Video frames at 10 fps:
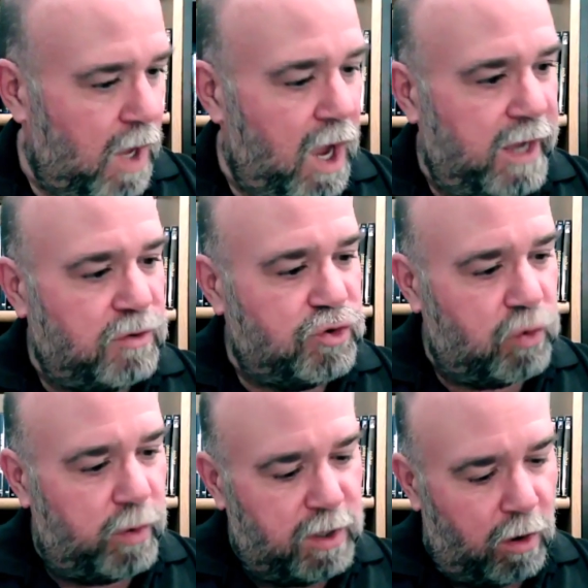I
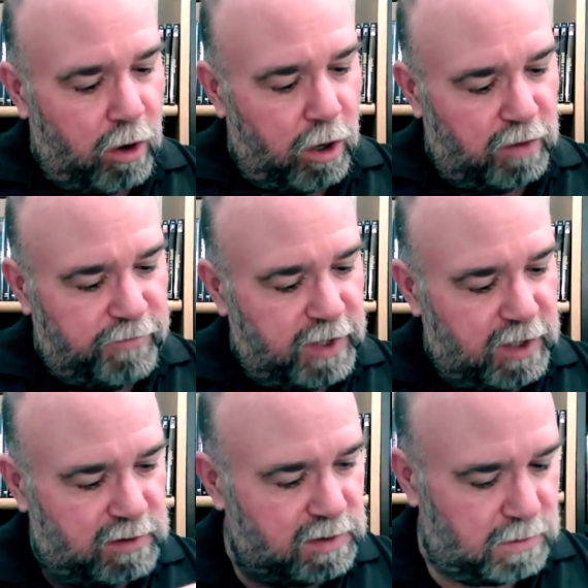enjoyed all of
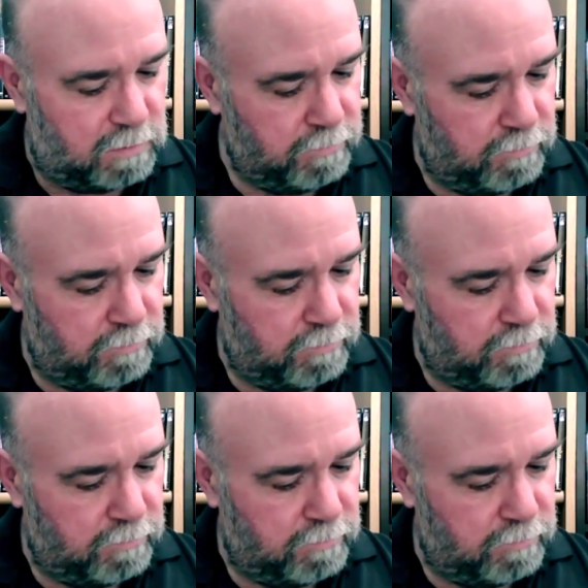these.